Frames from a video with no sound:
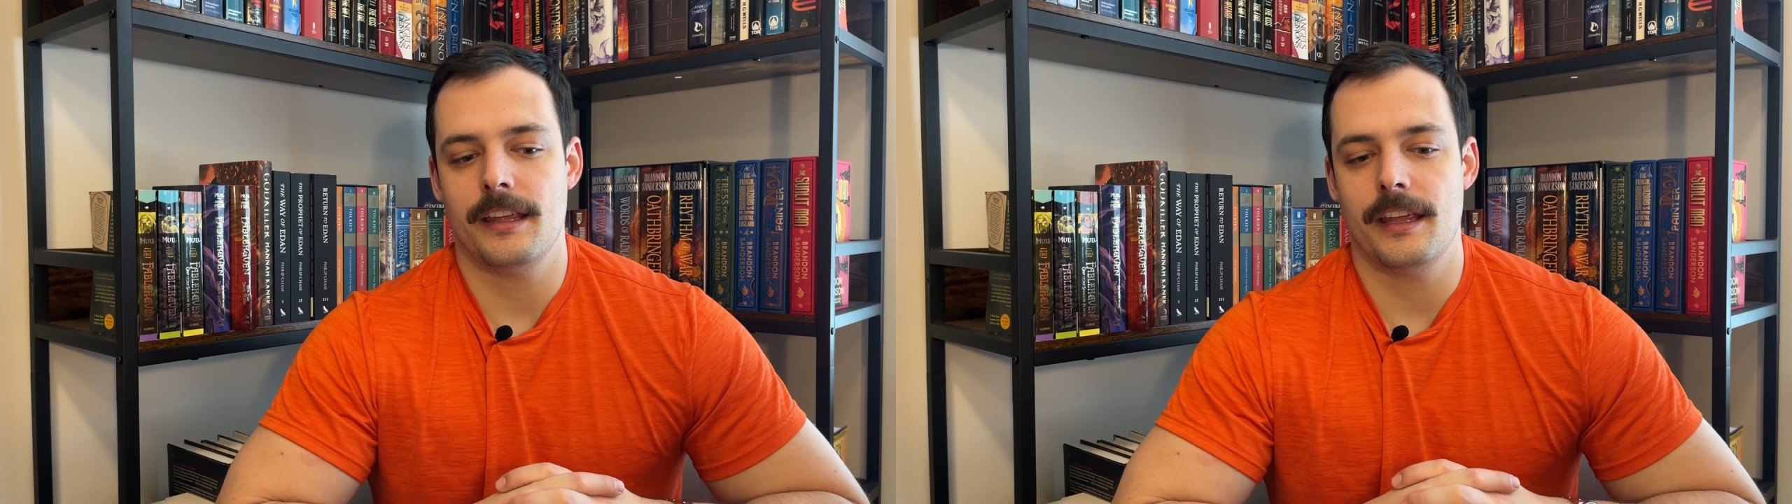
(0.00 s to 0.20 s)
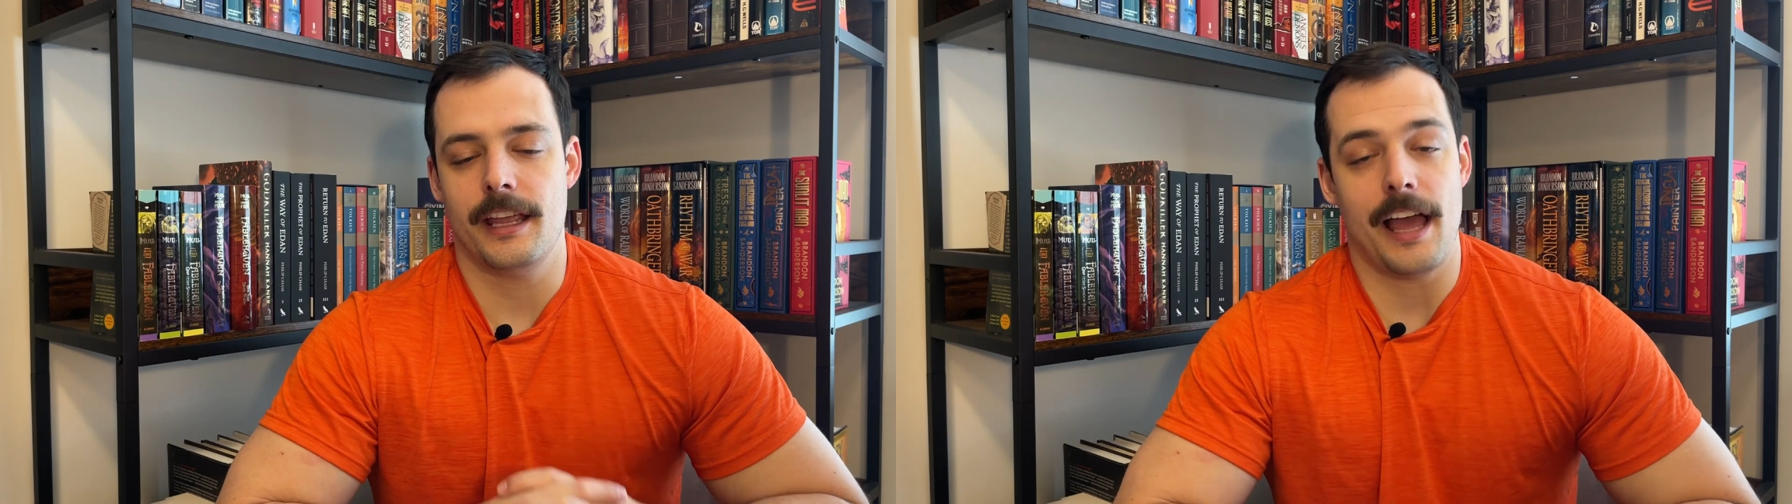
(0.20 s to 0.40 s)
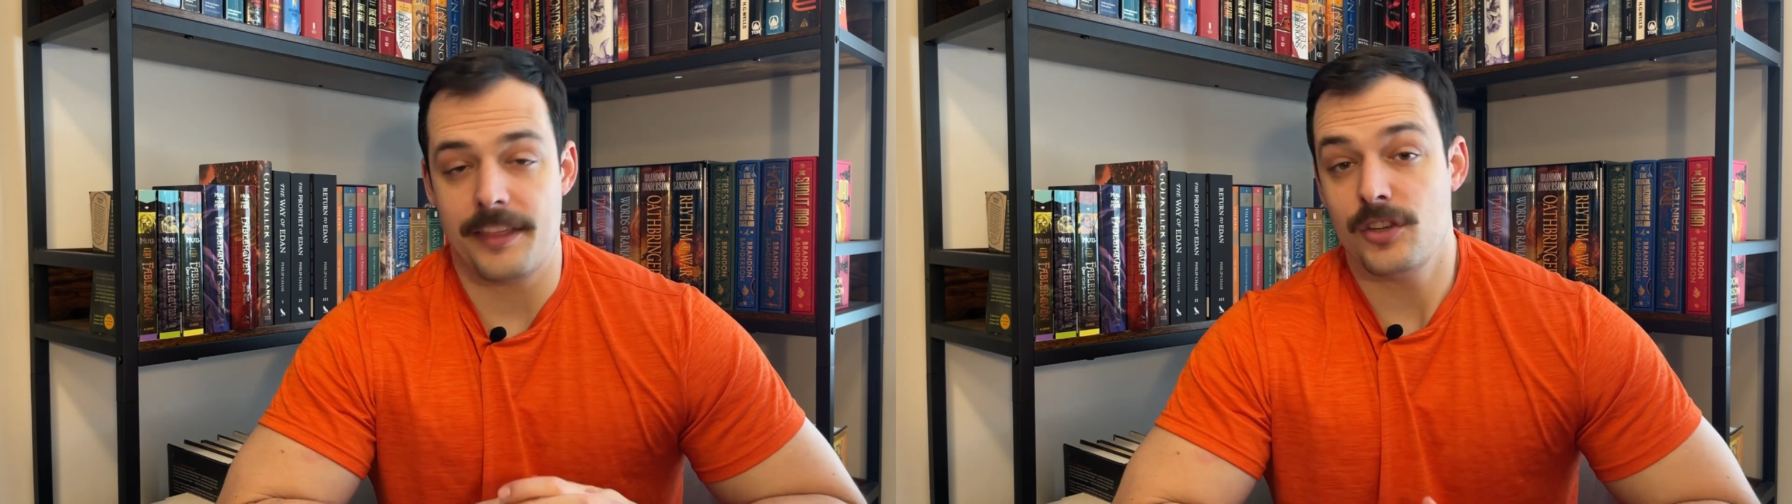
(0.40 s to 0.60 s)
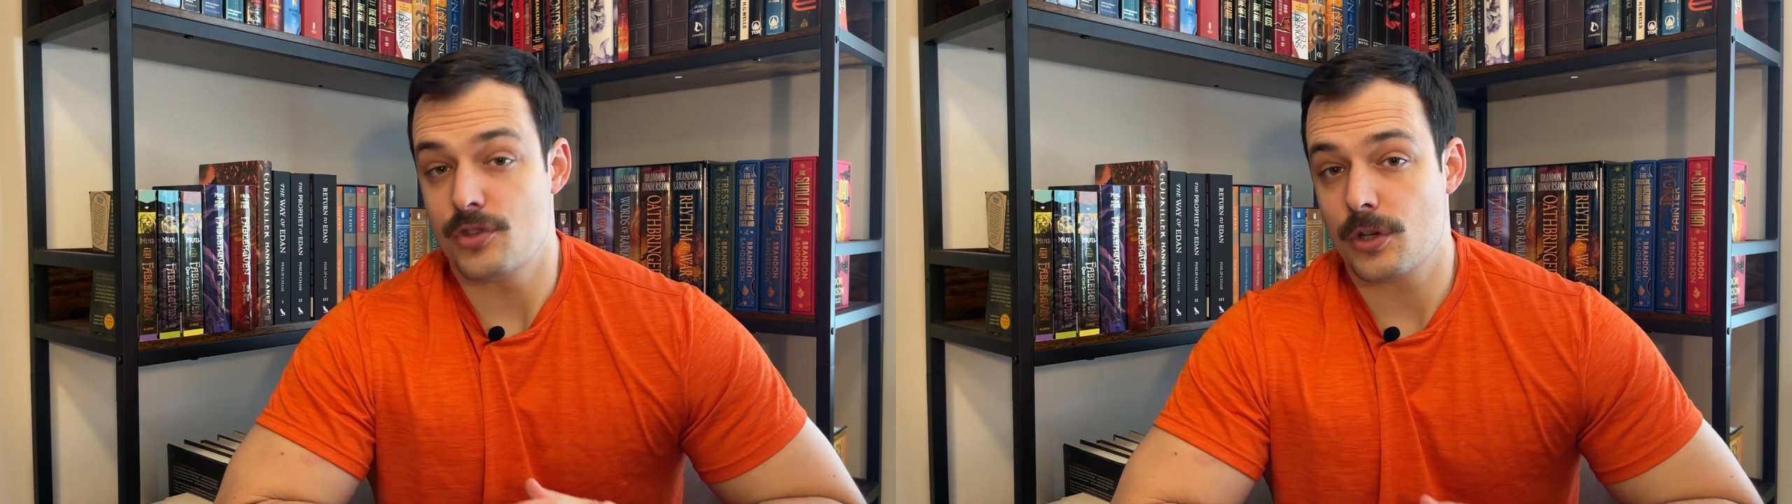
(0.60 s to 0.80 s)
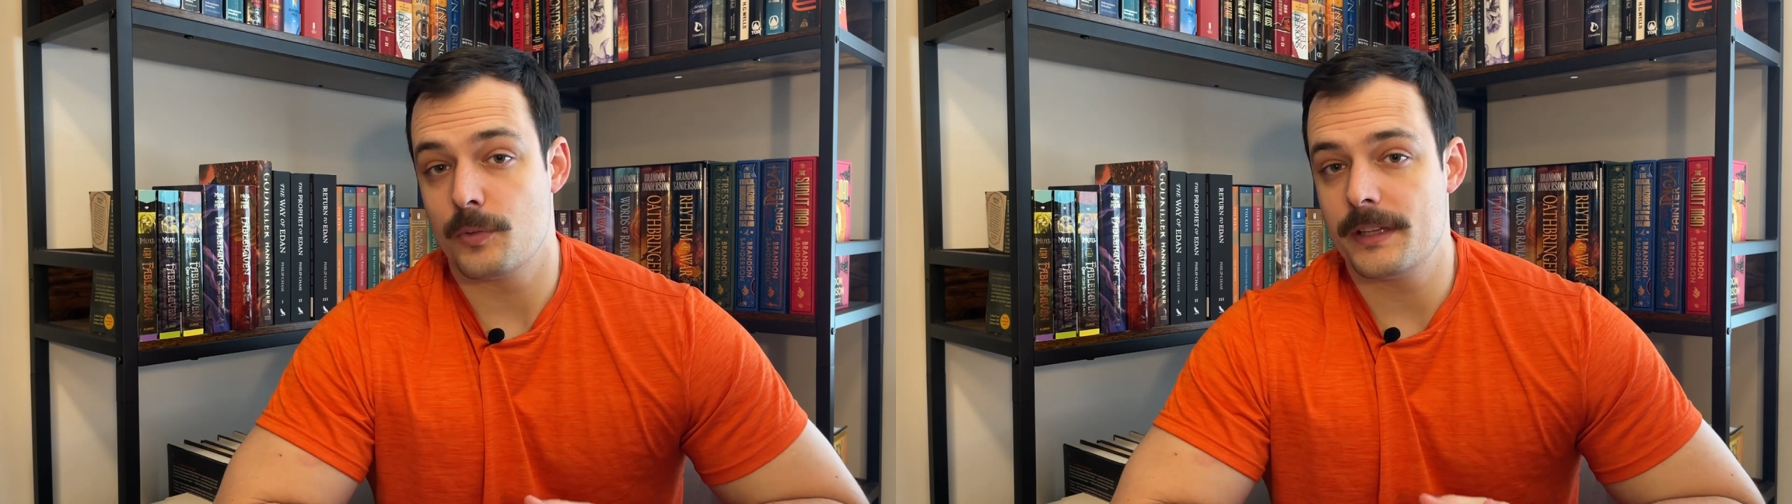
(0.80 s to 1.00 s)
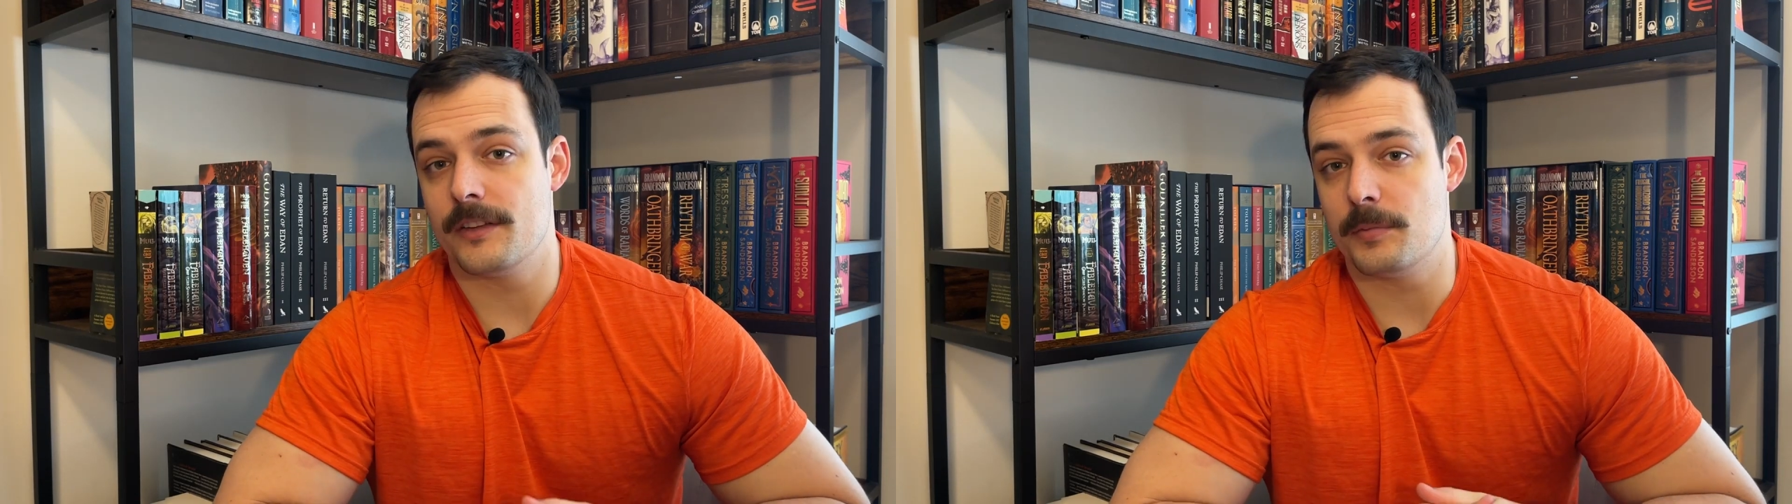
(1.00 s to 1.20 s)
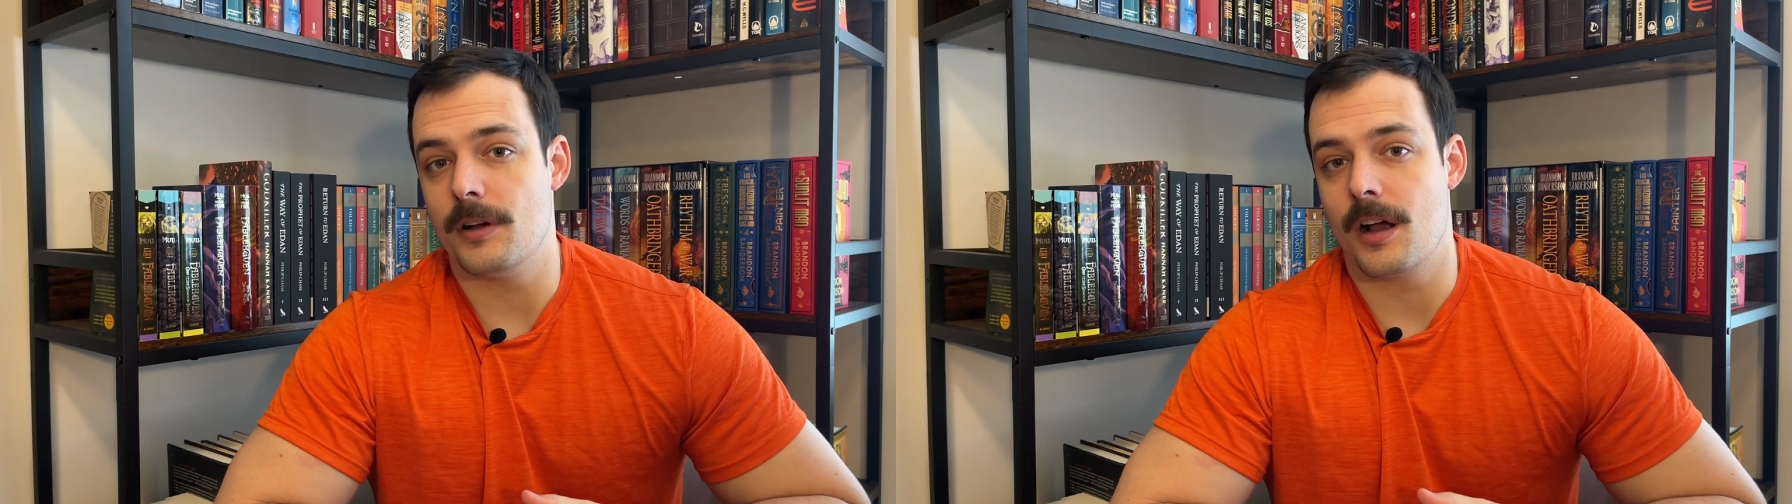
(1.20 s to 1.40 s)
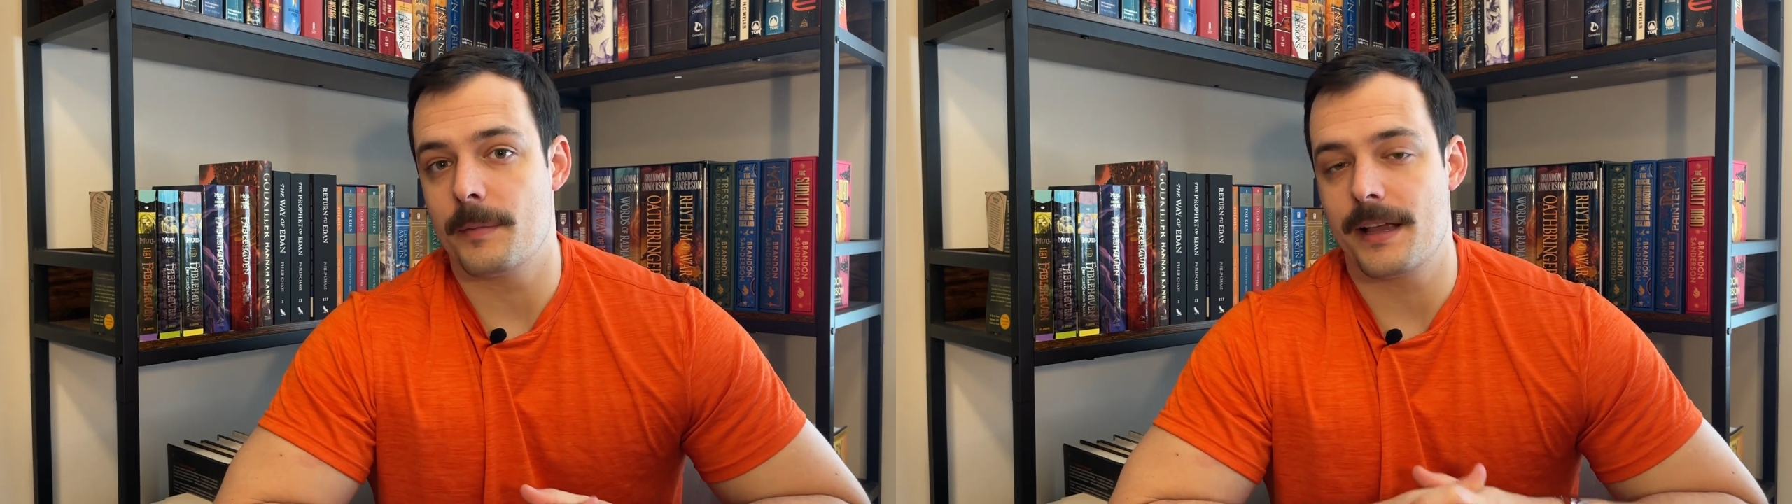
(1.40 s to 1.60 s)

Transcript: I think you should read this book,